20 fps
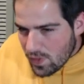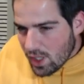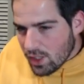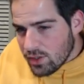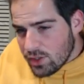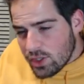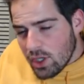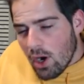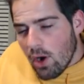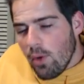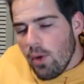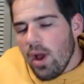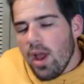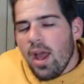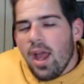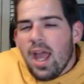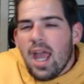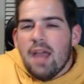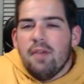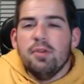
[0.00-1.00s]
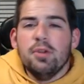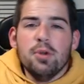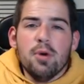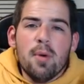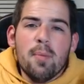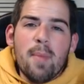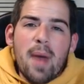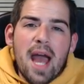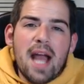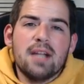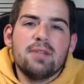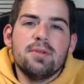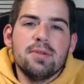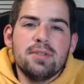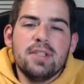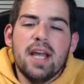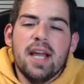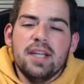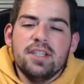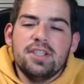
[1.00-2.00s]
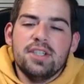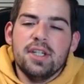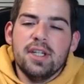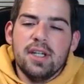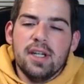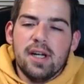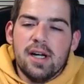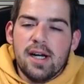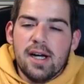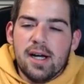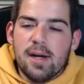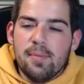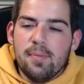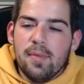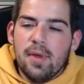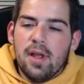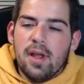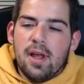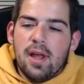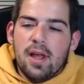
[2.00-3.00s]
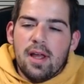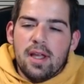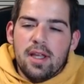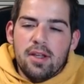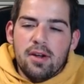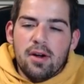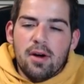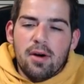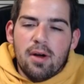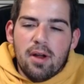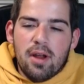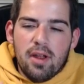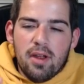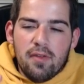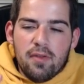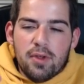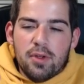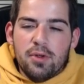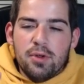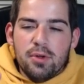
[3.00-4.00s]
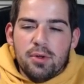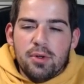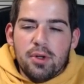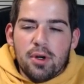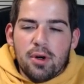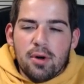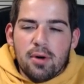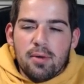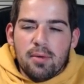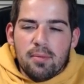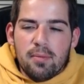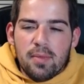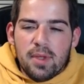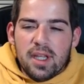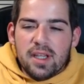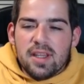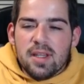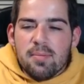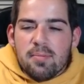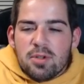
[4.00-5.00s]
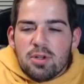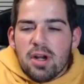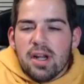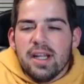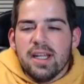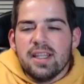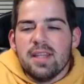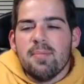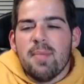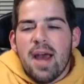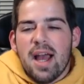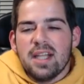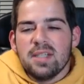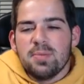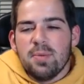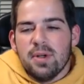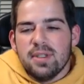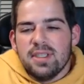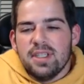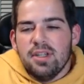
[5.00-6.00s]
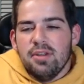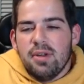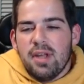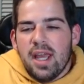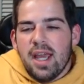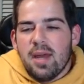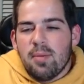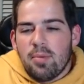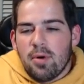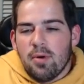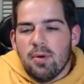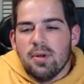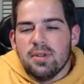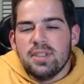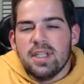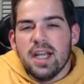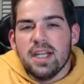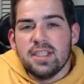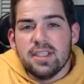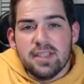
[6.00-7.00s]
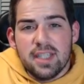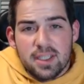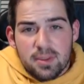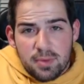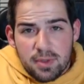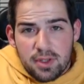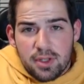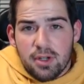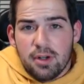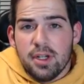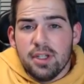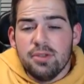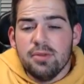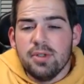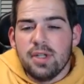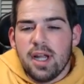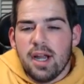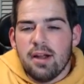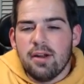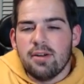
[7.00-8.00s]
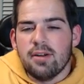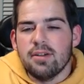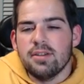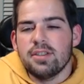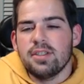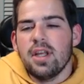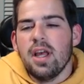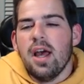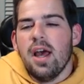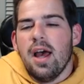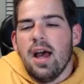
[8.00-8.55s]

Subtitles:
So if you do a max rotation, if you do try and get the max points that you can per rotation, that's with 32 characters.